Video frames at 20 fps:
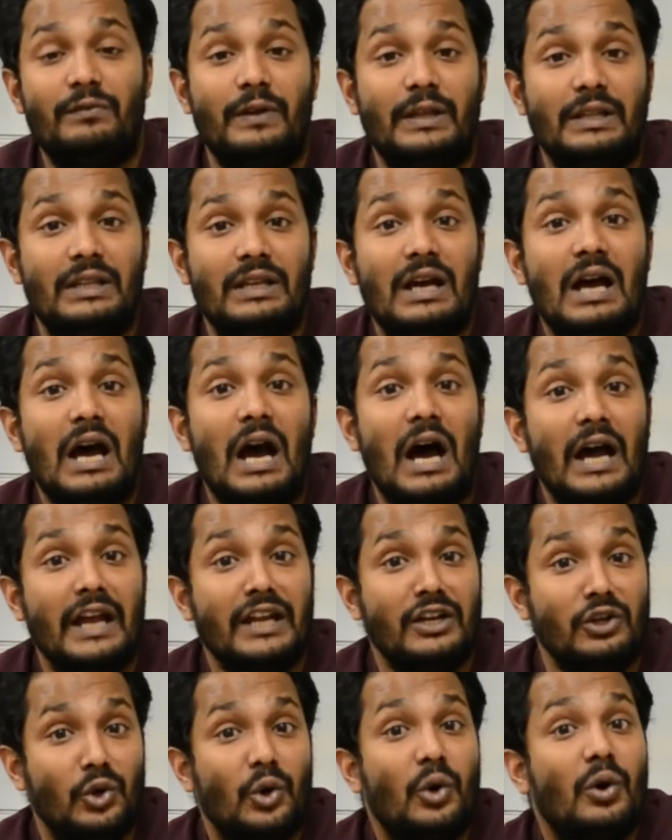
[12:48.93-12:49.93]
whether I
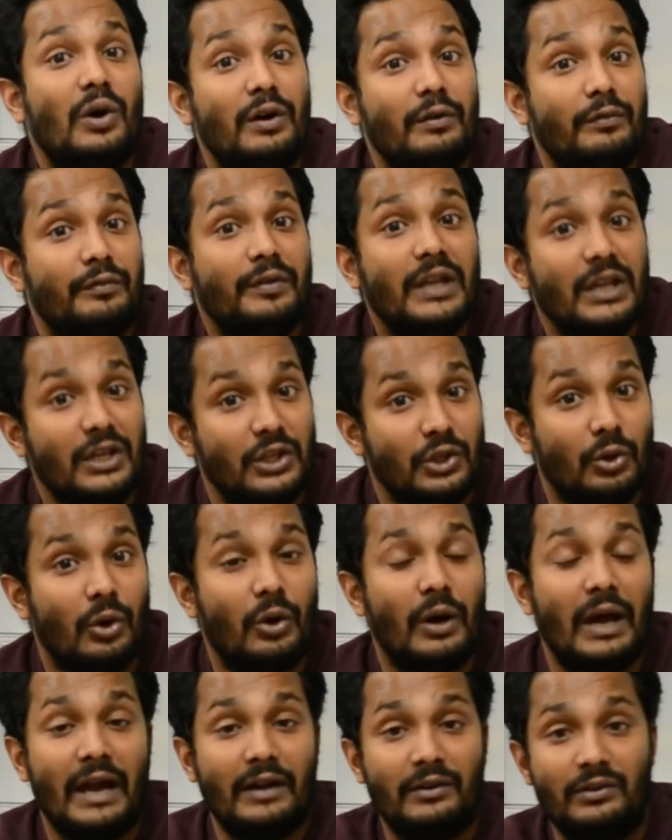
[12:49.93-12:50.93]
know a
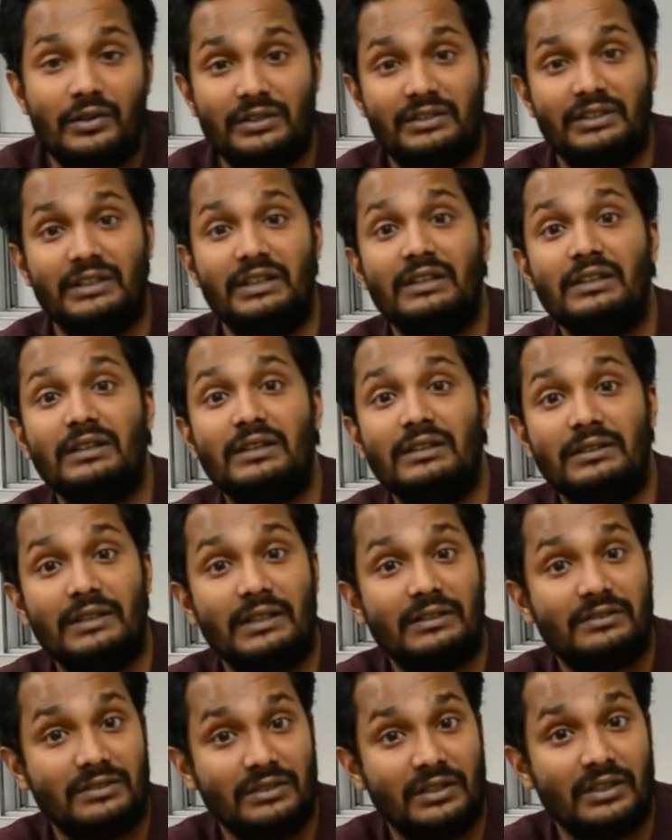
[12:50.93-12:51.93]
video addressing
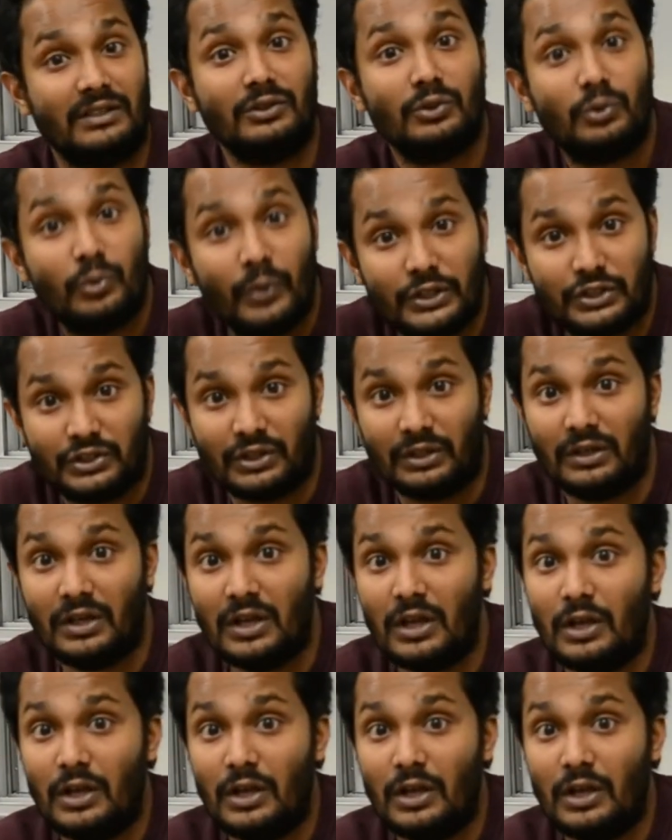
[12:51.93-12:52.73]
that certain question.